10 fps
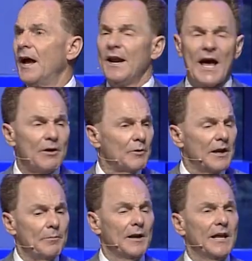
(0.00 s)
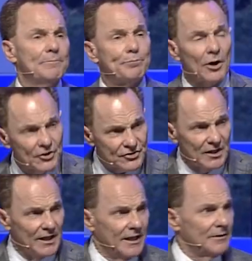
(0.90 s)
And I really believe
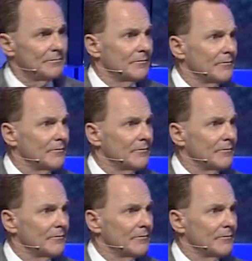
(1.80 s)
personally